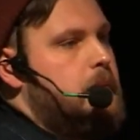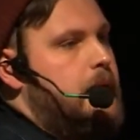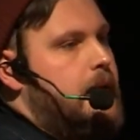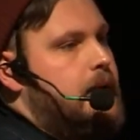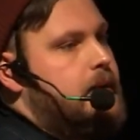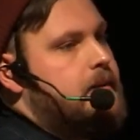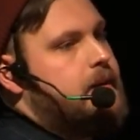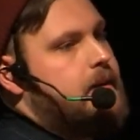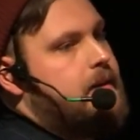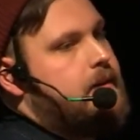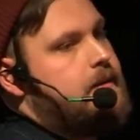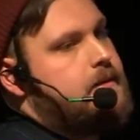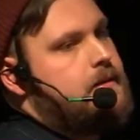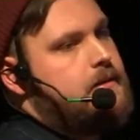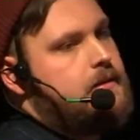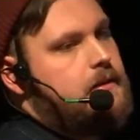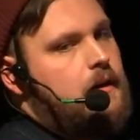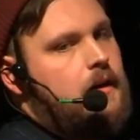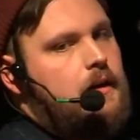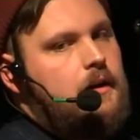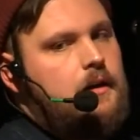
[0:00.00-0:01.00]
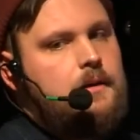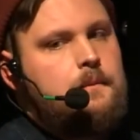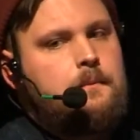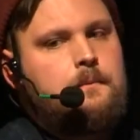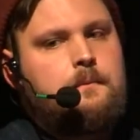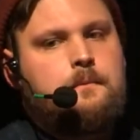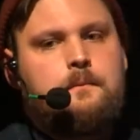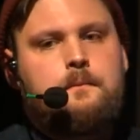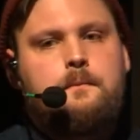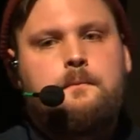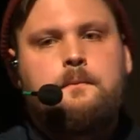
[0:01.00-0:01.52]
make this a
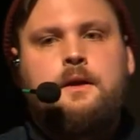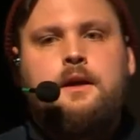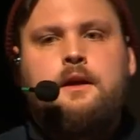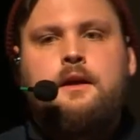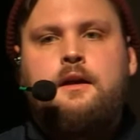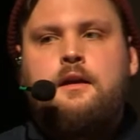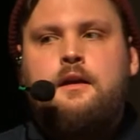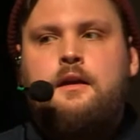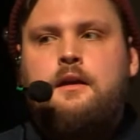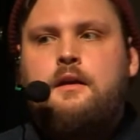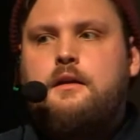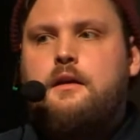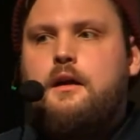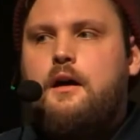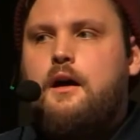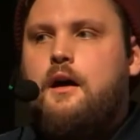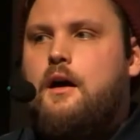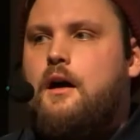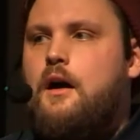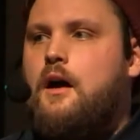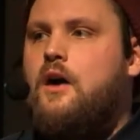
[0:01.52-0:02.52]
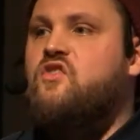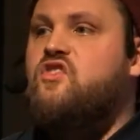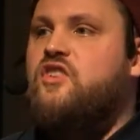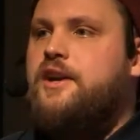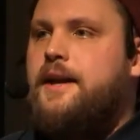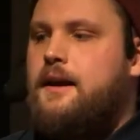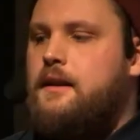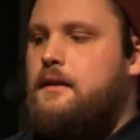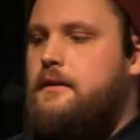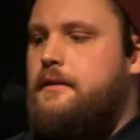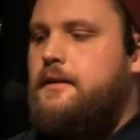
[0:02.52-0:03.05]

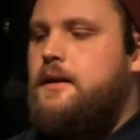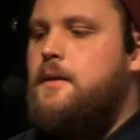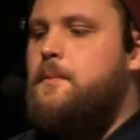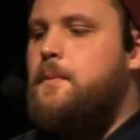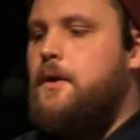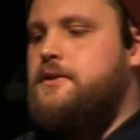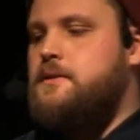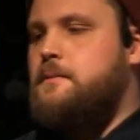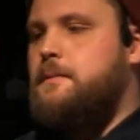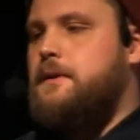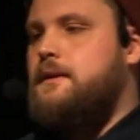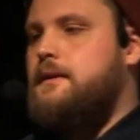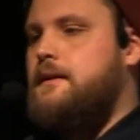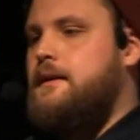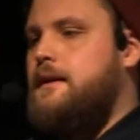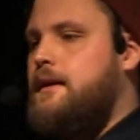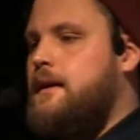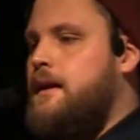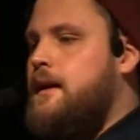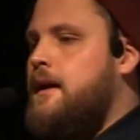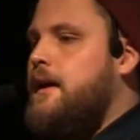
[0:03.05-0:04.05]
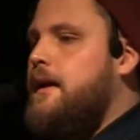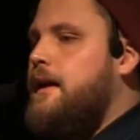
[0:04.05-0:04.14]
reality, a possibility,